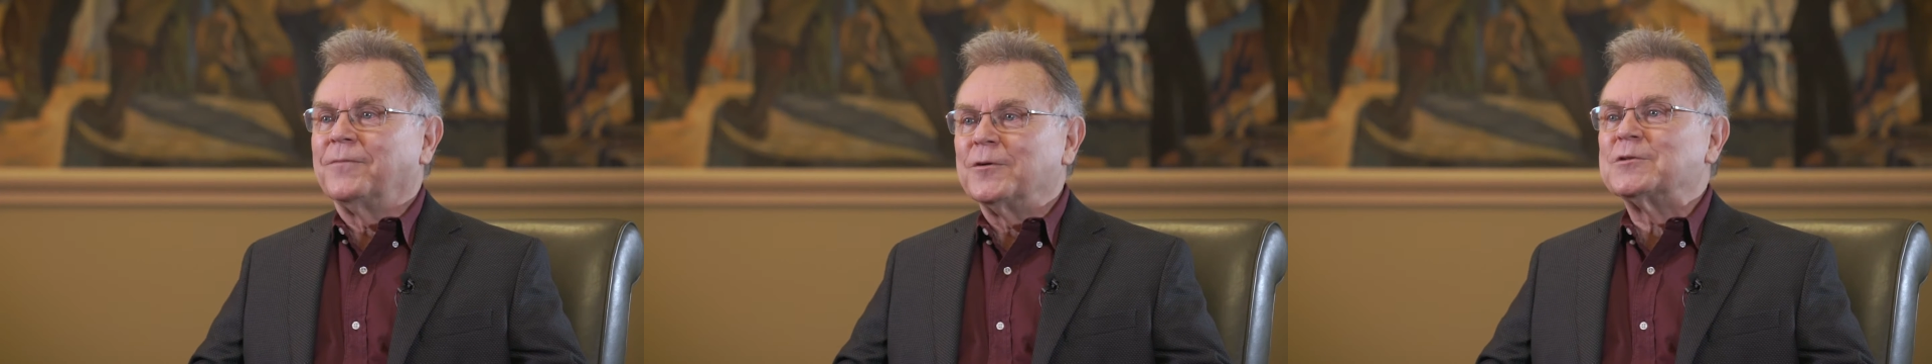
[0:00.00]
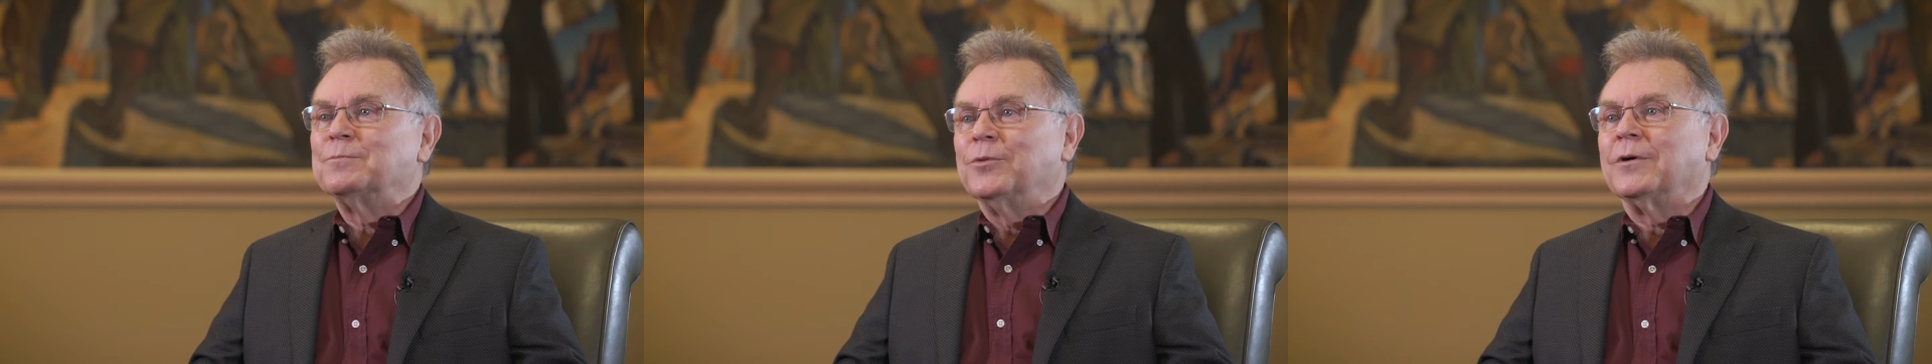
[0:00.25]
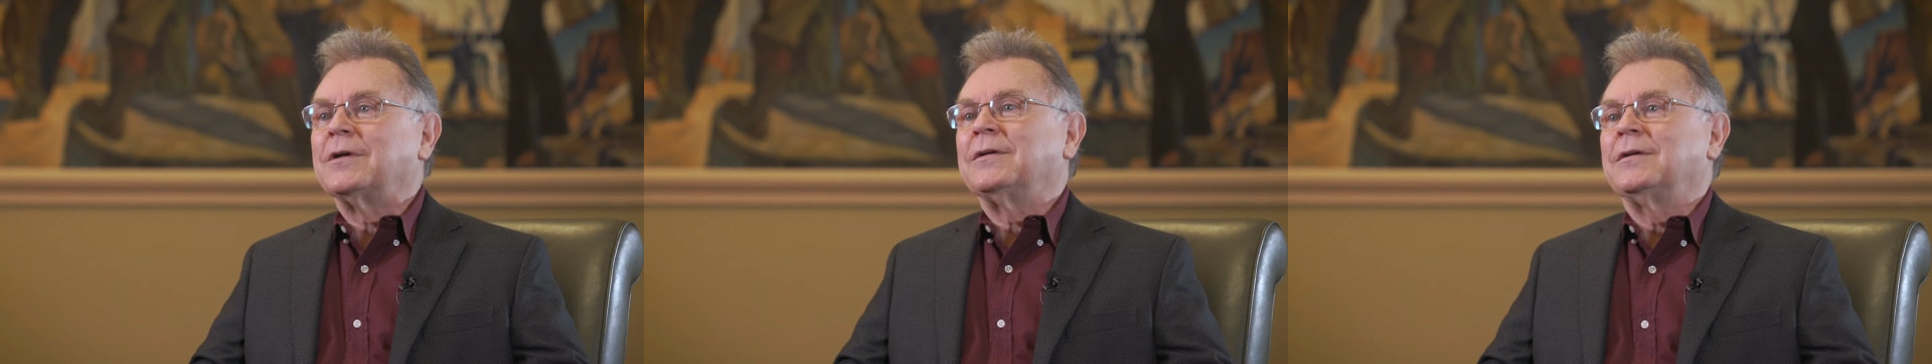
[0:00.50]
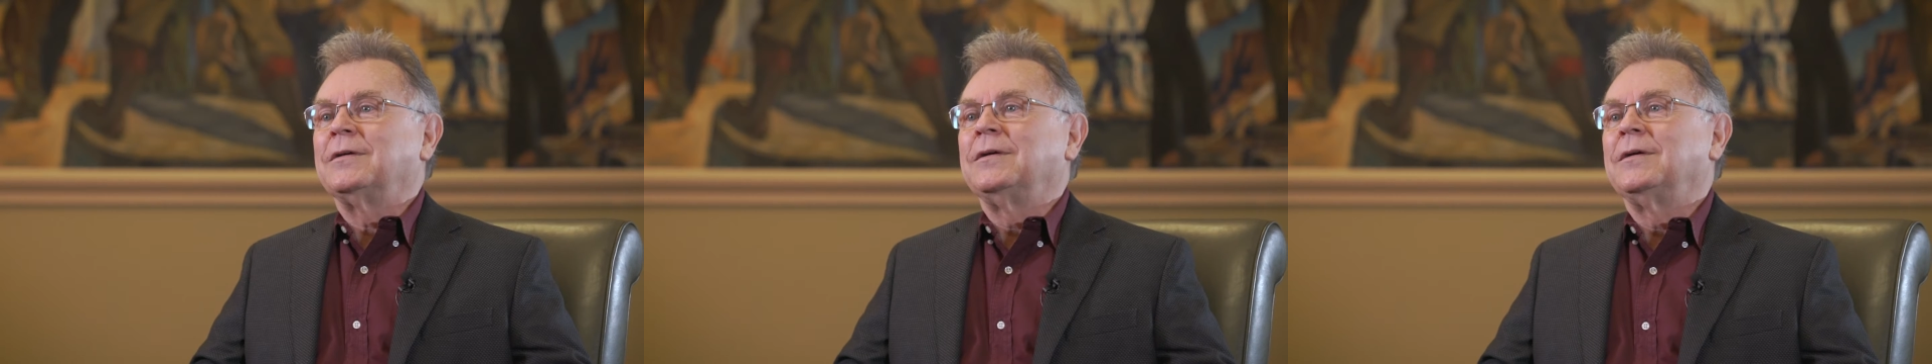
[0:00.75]
first book
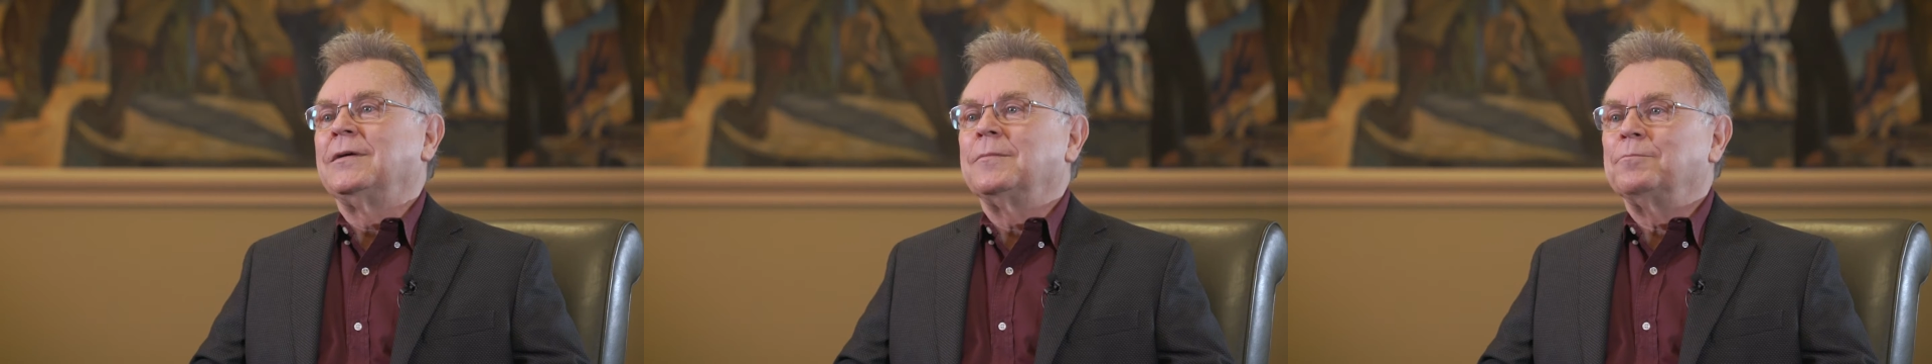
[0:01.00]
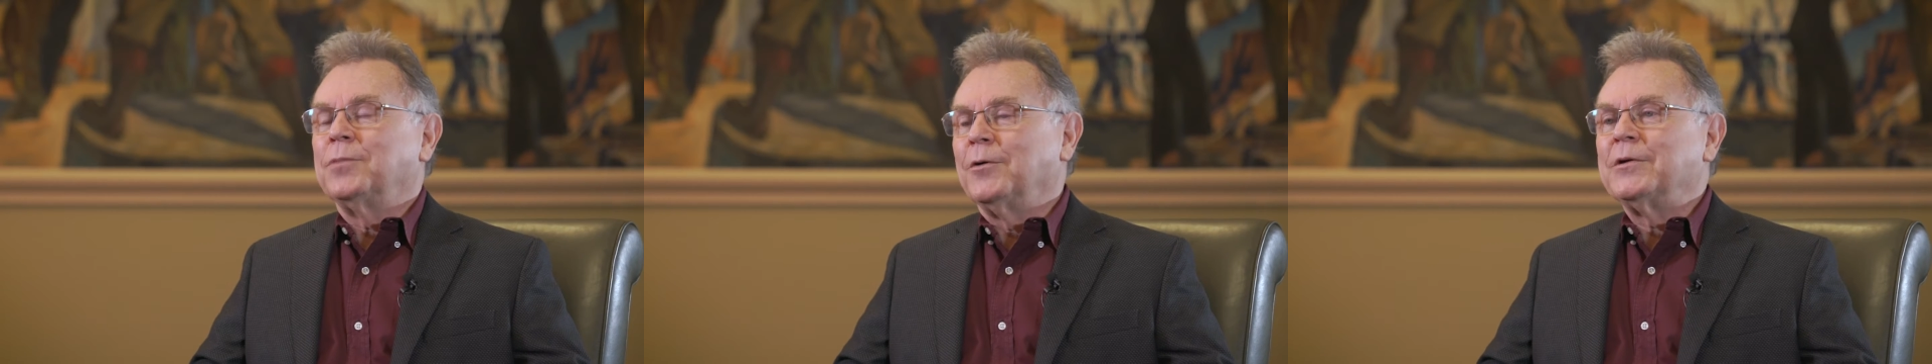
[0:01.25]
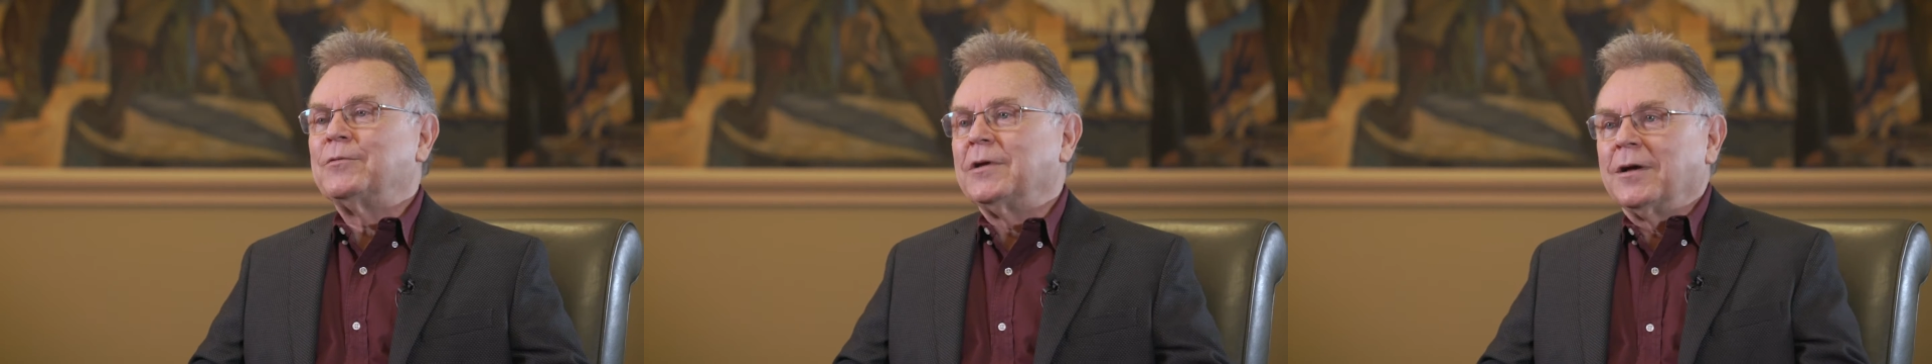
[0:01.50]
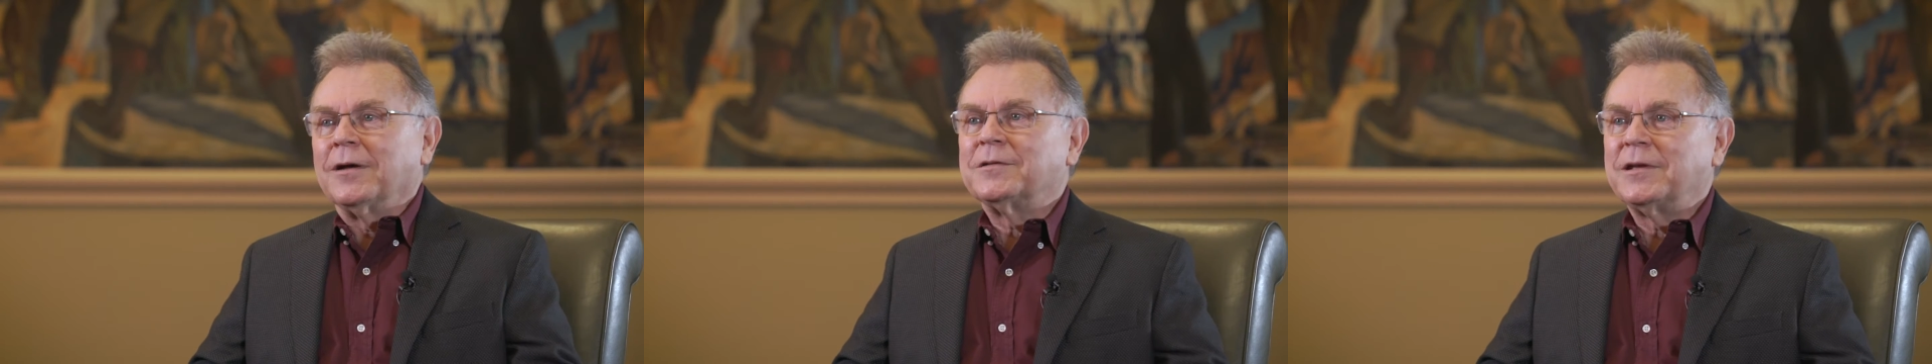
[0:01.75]
poetry
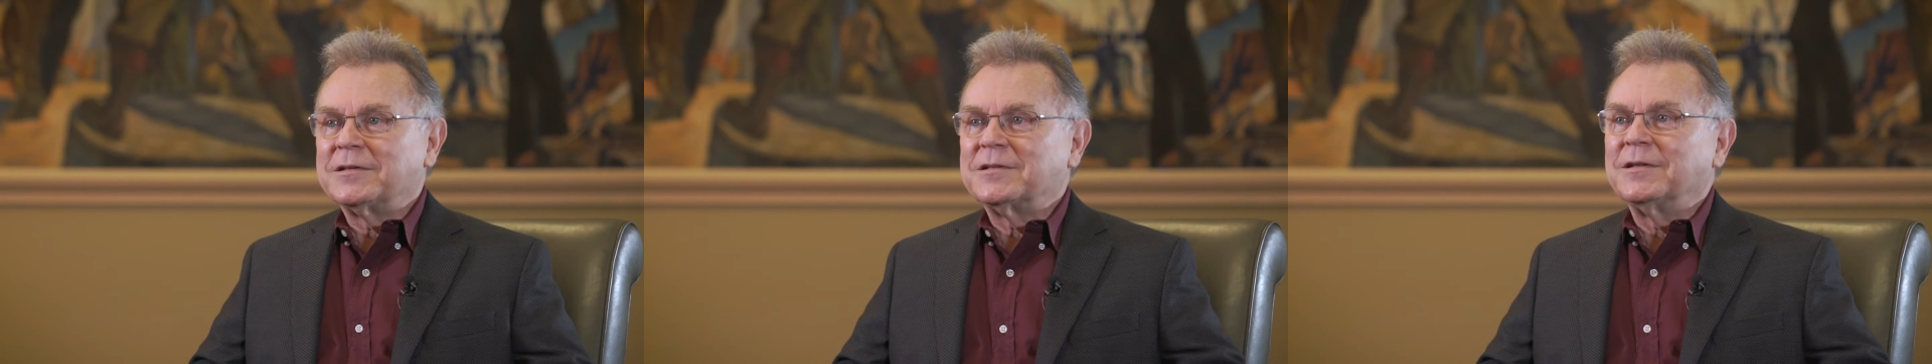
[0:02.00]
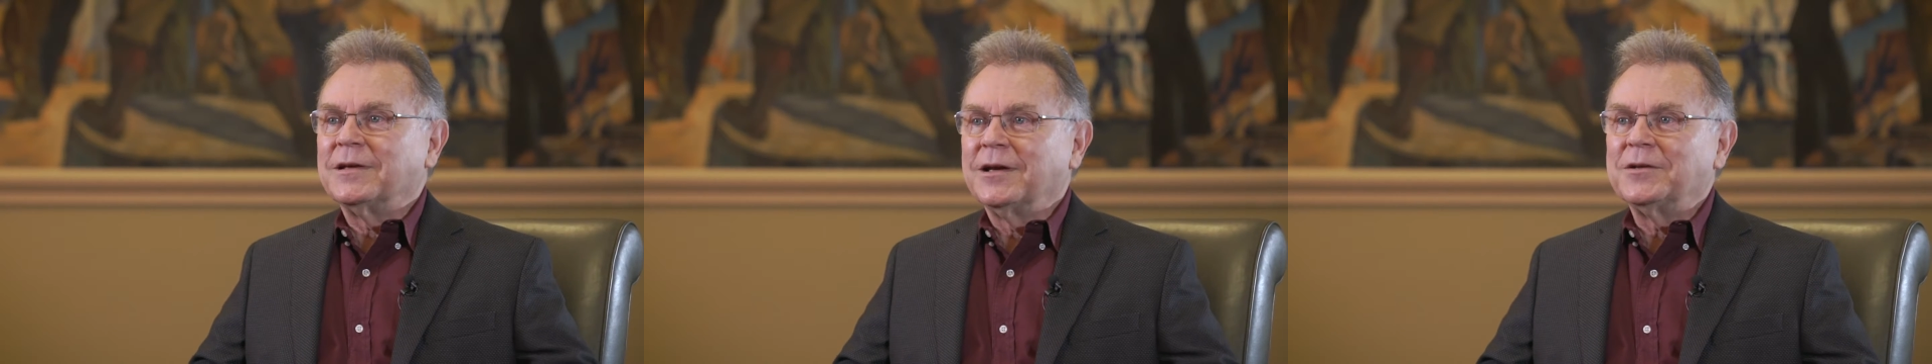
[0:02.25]
contest in the